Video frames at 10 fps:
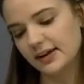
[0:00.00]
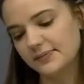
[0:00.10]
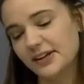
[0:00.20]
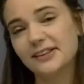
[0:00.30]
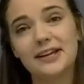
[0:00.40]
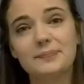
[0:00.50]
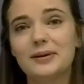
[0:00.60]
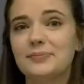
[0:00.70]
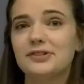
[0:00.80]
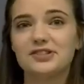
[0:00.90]
Now, a lot of
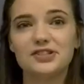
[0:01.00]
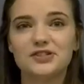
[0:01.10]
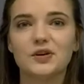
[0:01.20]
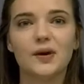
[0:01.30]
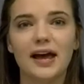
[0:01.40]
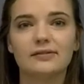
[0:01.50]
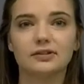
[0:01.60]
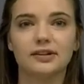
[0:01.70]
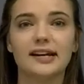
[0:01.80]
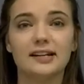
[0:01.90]
people just don't have
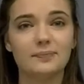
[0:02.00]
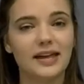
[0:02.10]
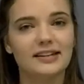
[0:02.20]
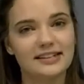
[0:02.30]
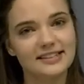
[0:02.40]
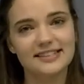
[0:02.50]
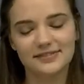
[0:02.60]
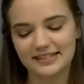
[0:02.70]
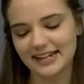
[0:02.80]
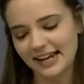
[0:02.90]
great opinions of
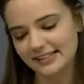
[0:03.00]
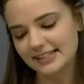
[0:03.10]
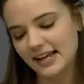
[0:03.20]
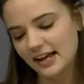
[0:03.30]
snakes,